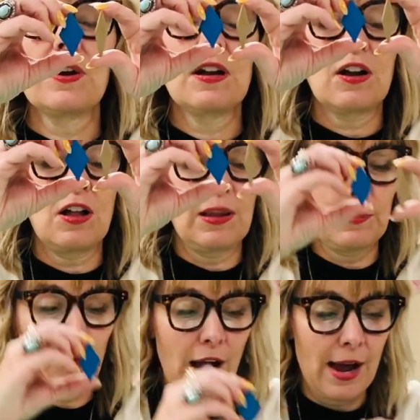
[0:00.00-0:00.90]
going to call them
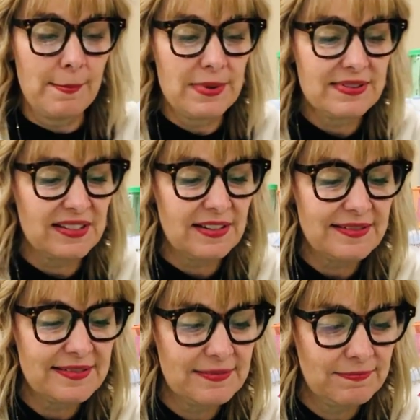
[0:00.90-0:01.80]

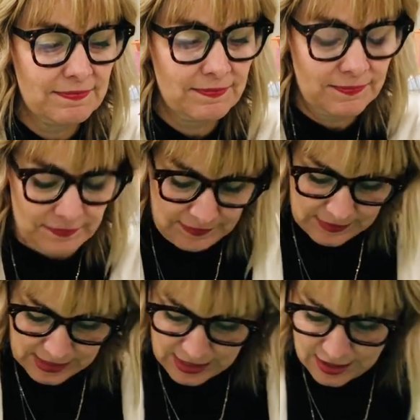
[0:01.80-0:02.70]
rhombuses.
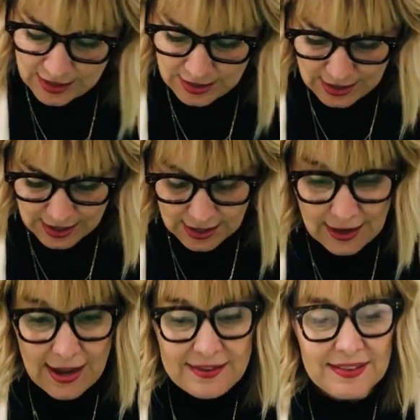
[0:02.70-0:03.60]
And
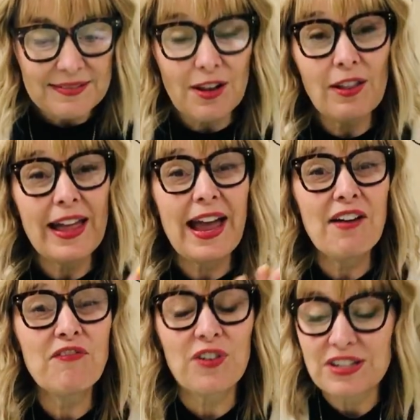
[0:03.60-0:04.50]
guys, that's all I have
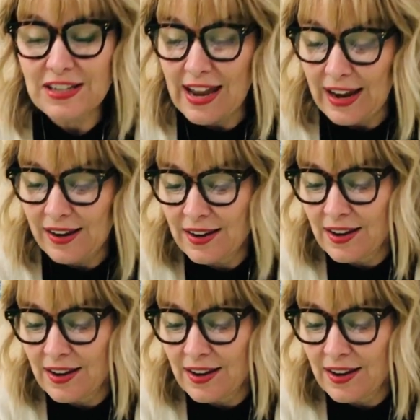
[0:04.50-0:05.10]
for today.